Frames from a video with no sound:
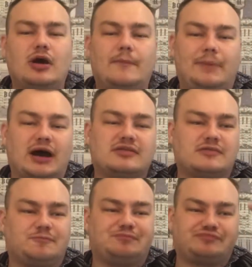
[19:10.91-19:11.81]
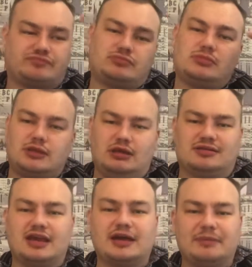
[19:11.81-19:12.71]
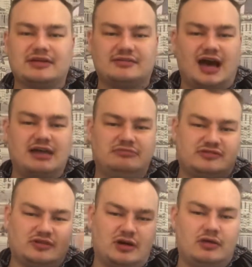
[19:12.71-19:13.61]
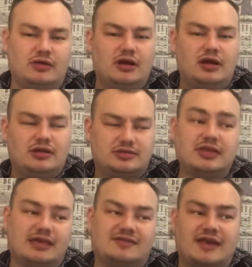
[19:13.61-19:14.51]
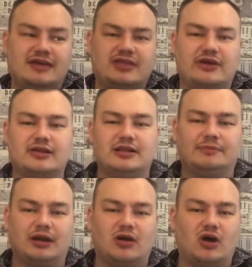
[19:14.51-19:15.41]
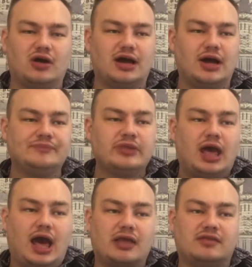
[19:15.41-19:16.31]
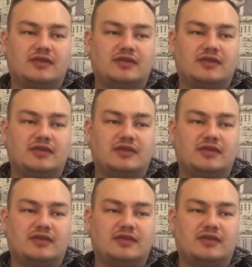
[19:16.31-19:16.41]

but it'll take a bit of time, so they stay there a little bit longer. And